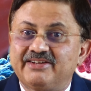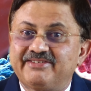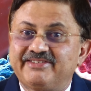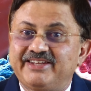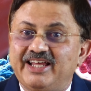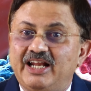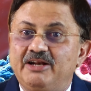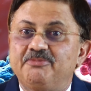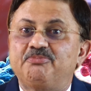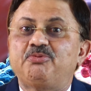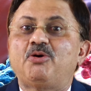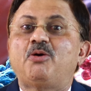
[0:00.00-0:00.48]

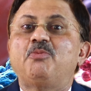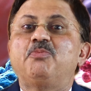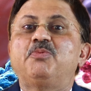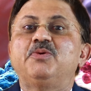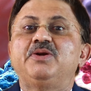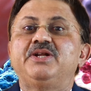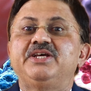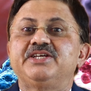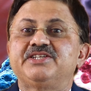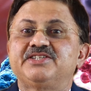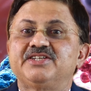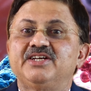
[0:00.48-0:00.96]
cell
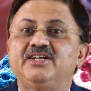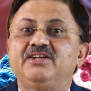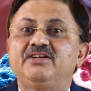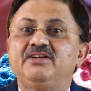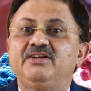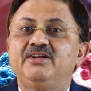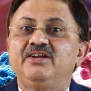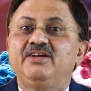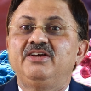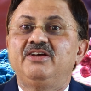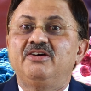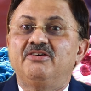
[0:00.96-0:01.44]

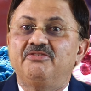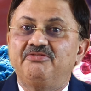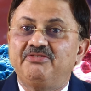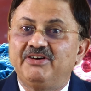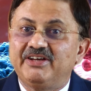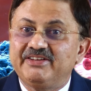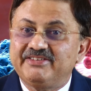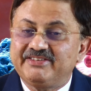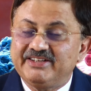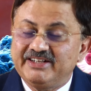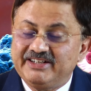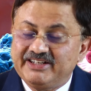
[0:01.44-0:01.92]
population
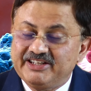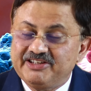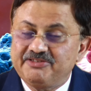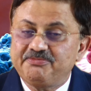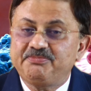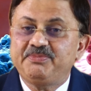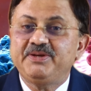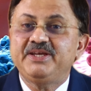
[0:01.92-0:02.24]
once it is